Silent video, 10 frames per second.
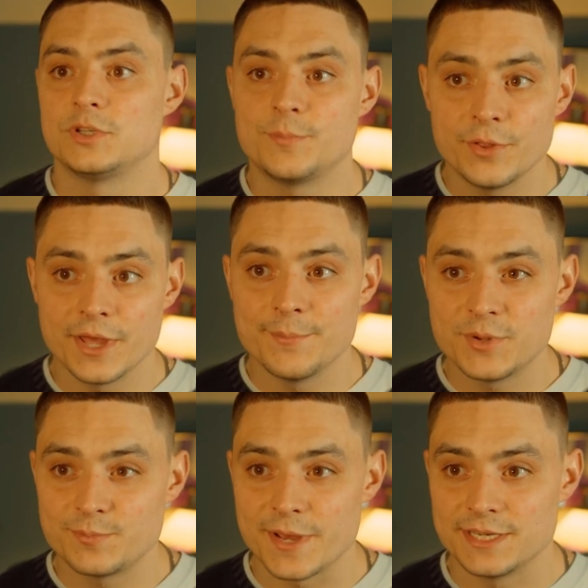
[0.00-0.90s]
To put that in
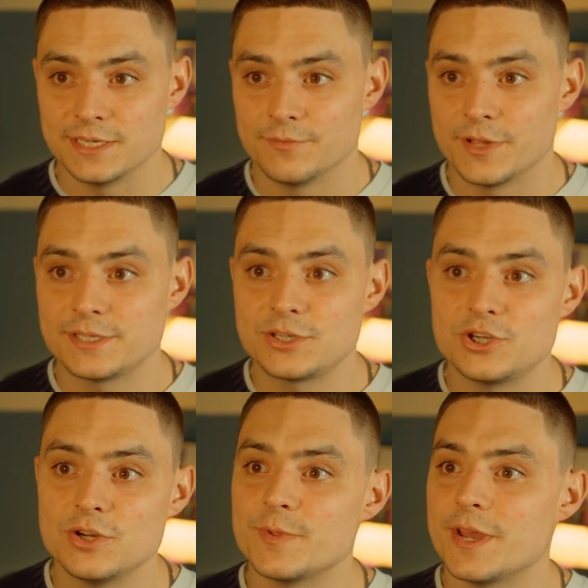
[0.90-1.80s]
perspective, let's
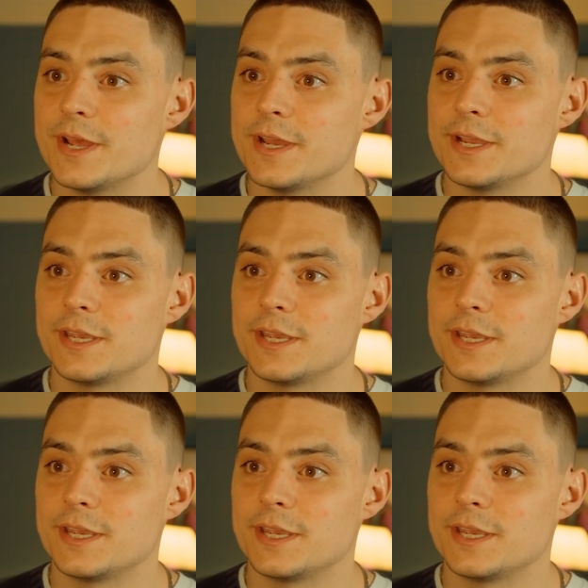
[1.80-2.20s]
assume that an AI